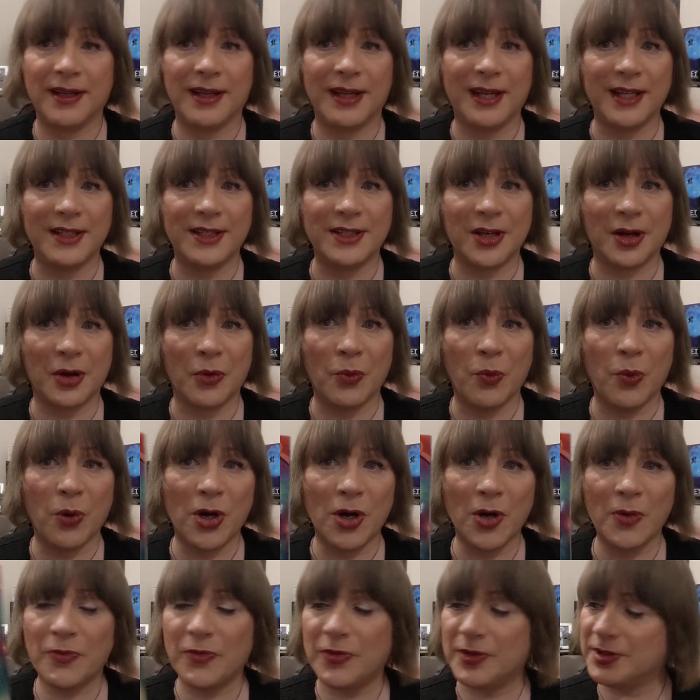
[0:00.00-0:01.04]
It's got
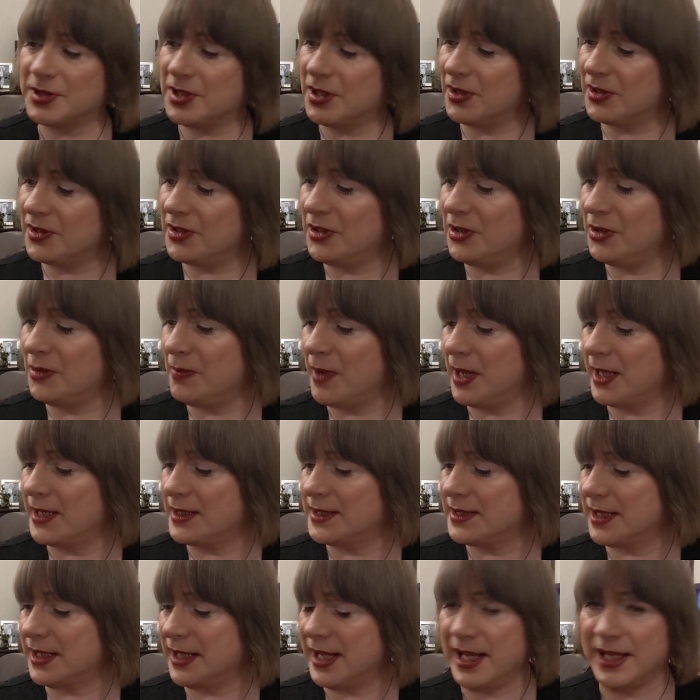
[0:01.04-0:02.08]
warmth, it's got
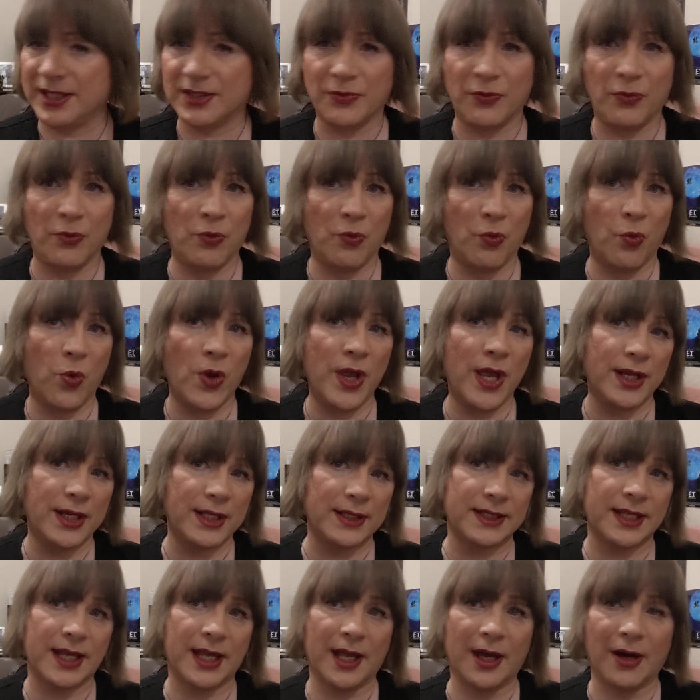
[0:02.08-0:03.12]
humanity, it's weird
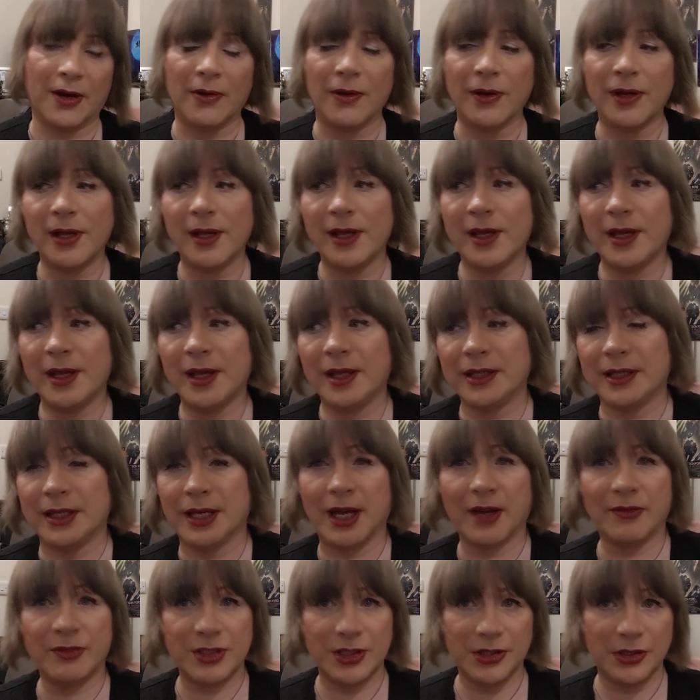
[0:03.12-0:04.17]
as hell. You
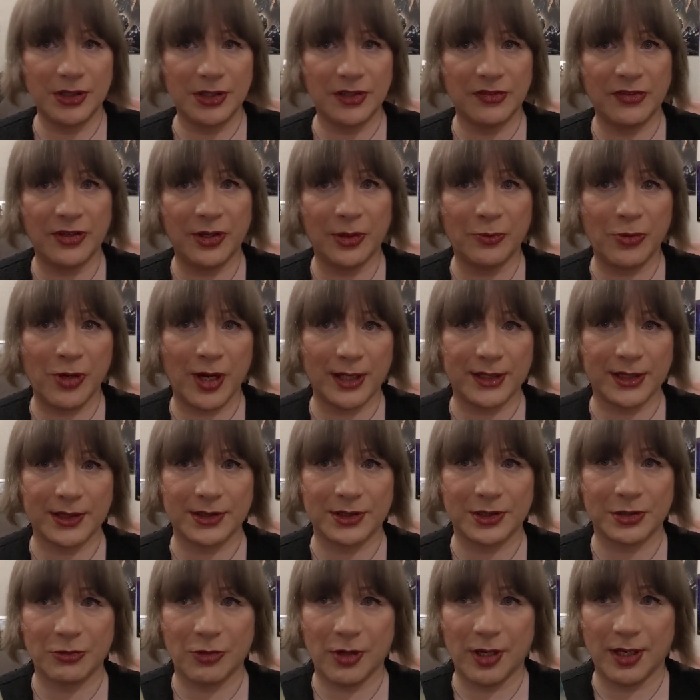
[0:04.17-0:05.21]
have to use a few brain
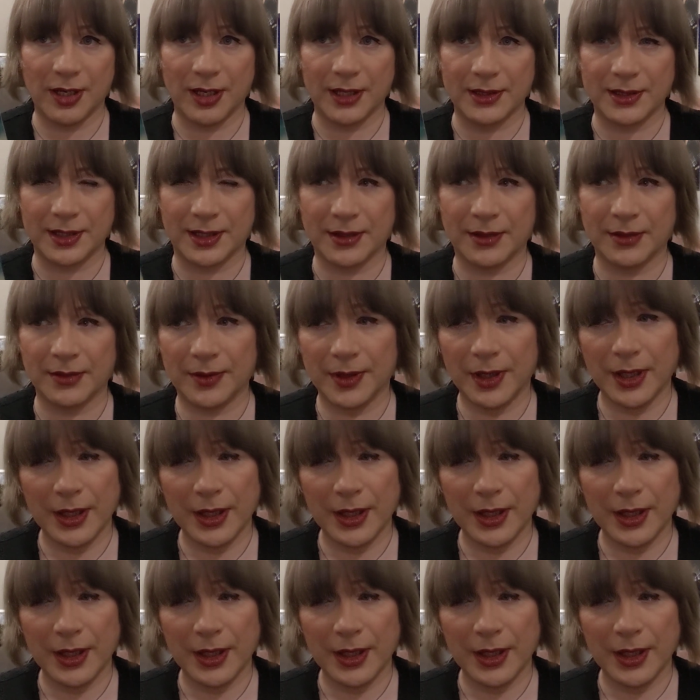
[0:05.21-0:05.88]
cells to read this, and